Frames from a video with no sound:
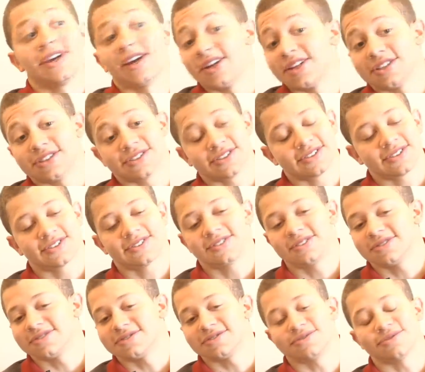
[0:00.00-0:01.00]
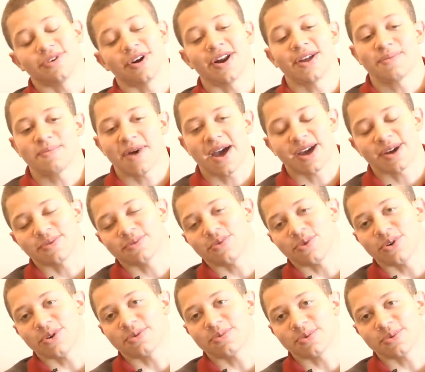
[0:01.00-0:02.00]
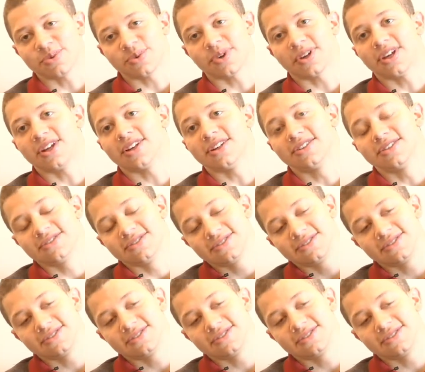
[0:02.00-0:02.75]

just running back and forth between